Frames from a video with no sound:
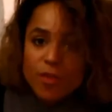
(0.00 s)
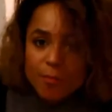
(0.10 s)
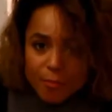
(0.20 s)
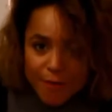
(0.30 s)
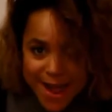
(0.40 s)
on the
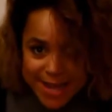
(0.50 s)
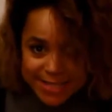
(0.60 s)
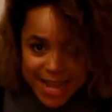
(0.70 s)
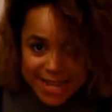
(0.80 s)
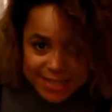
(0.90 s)

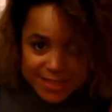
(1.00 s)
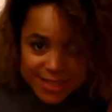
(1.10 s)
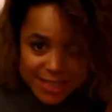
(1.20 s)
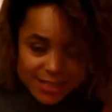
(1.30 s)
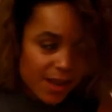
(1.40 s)
bread and it's
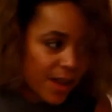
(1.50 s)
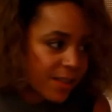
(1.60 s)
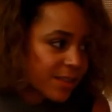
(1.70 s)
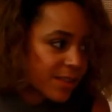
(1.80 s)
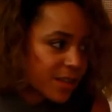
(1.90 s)
nearly
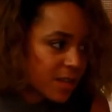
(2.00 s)
done,